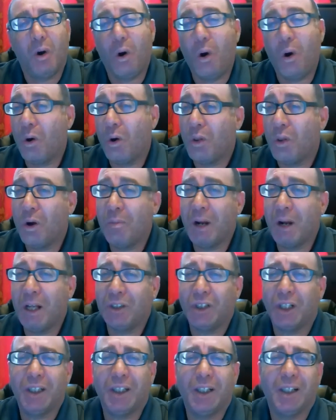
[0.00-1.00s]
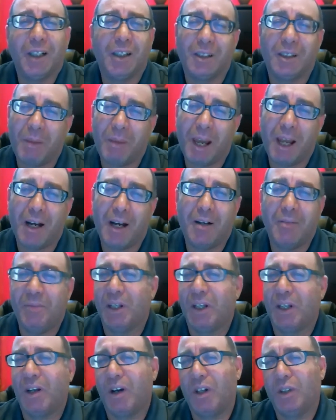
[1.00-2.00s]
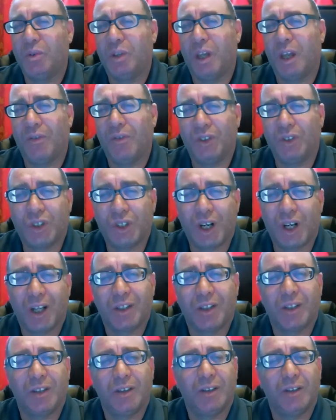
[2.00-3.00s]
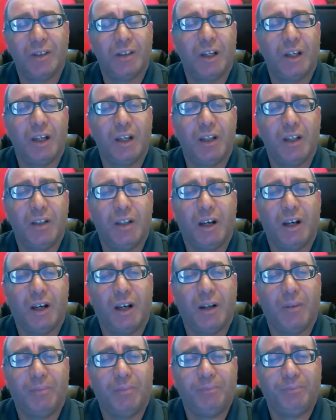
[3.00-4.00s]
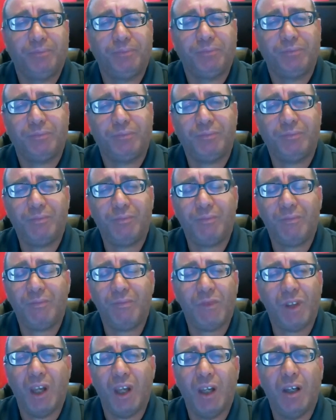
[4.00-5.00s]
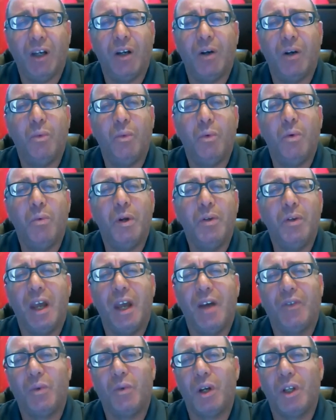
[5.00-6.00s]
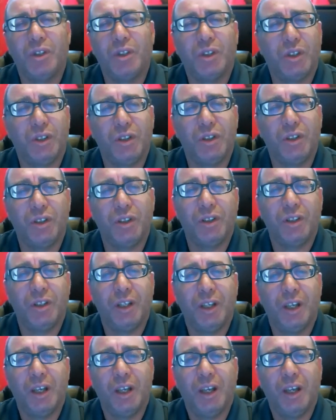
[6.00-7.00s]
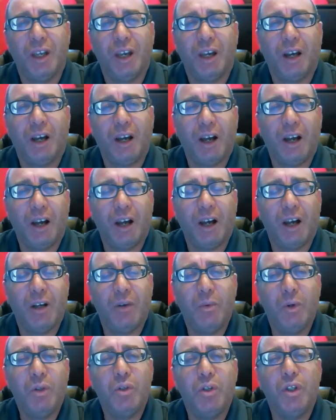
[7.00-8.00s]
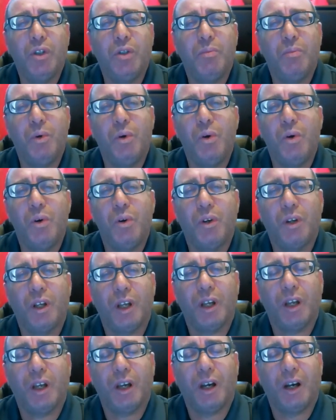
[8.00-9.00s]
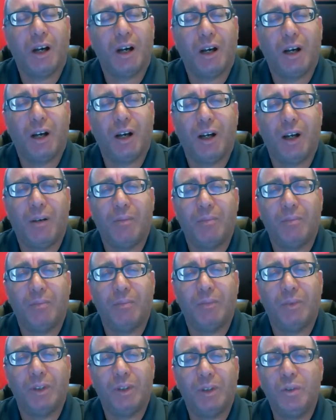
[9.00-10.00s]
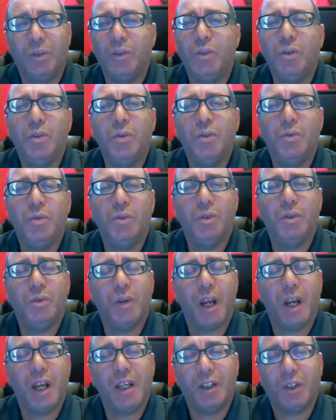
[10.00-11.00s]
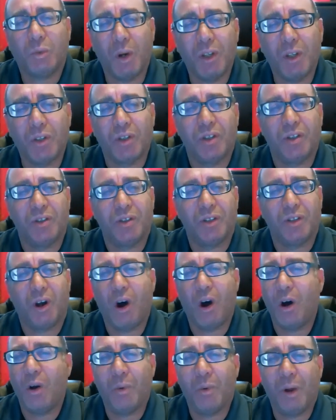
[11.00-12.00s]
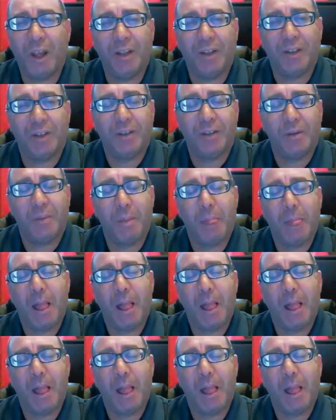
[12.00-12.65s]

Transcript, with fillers: although my training is better because we have interaction and um, uh, when you have questions uh, when you read a book uh, you, you, raise questions always.